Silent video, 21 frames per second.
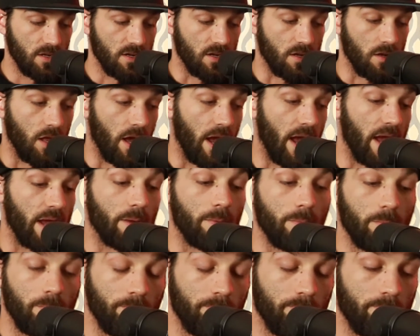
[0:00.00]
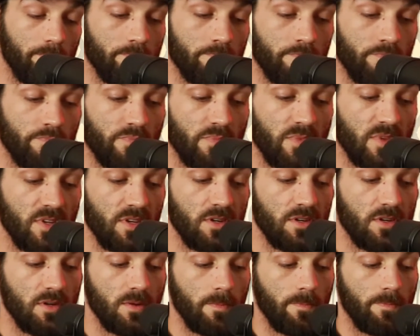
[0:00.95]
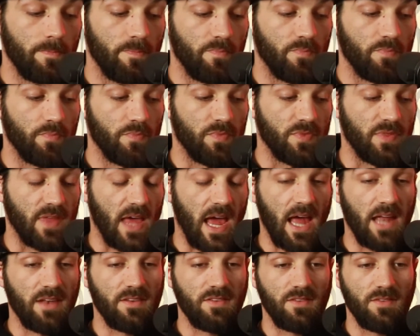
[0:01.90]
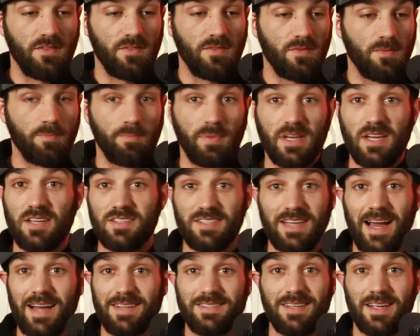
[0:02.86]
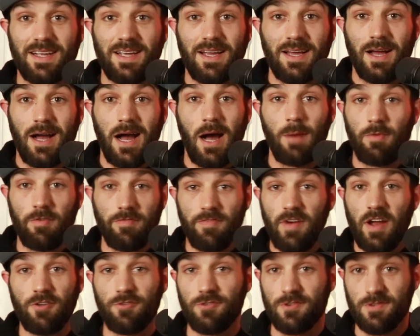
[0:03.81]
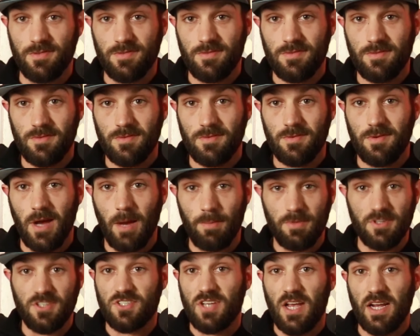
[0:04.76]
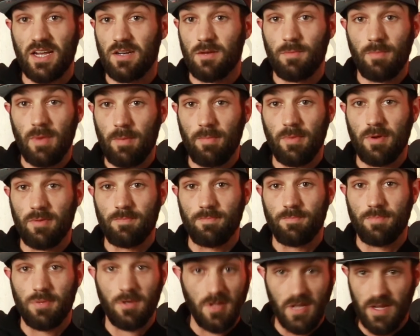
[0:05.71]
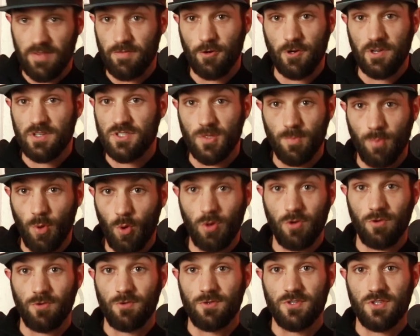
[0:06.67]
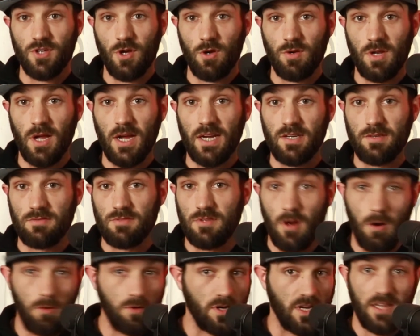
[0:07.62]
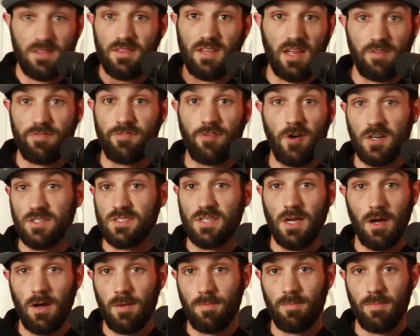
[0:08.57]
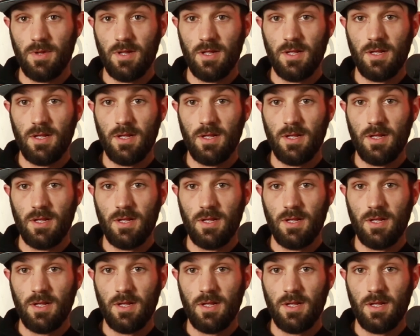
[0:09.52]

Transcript: claim that because, guys, like, I'm a veteran, I'm a Second Amendment believer and supporter. So, like, don't get that fucked up.